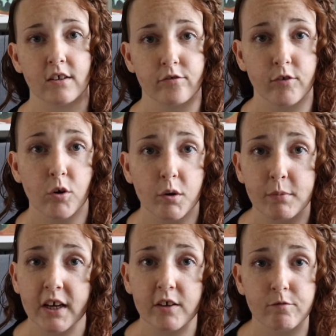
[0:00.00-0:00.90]
so
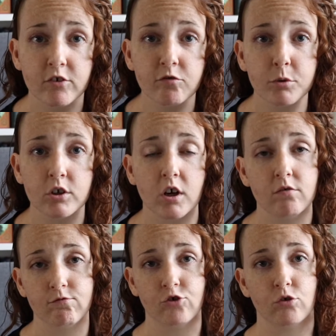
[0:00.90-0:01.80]
my first book
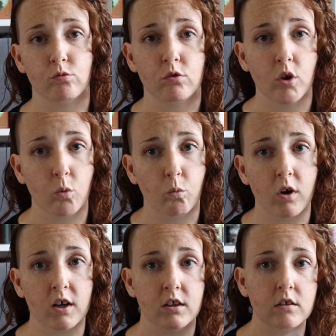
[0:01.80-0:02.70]
of June
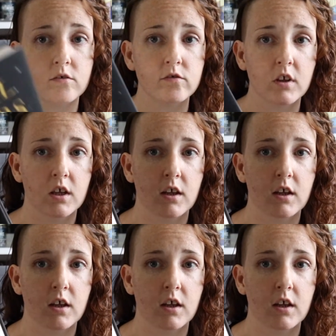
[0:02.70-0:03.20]
was